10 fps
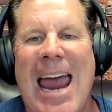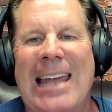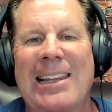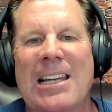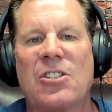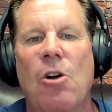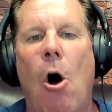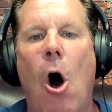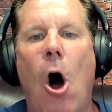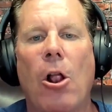and list
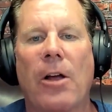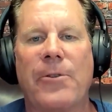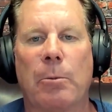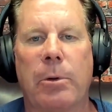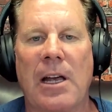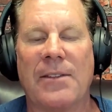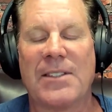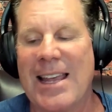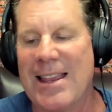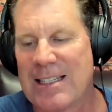all of your
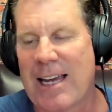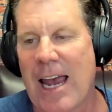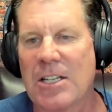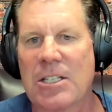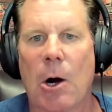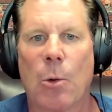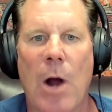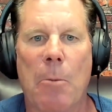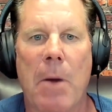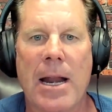beliefs in this case
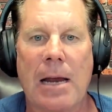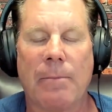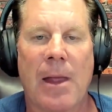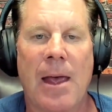around money.